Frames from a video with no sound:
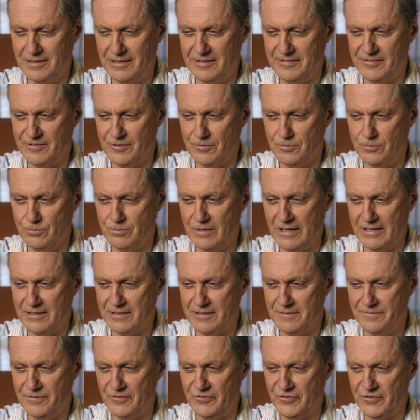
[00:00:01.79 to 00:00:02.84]
it's a
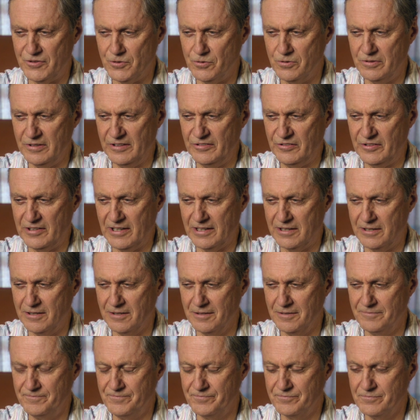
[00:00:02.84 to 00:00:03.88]
wonderful story. It's like
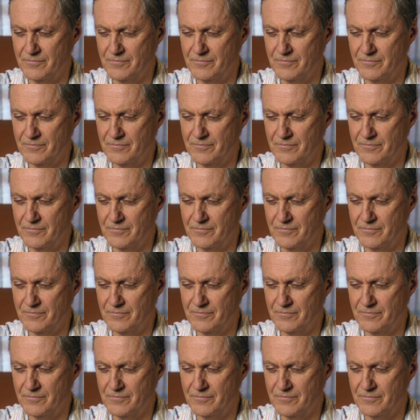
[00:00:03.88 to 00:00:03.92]
a,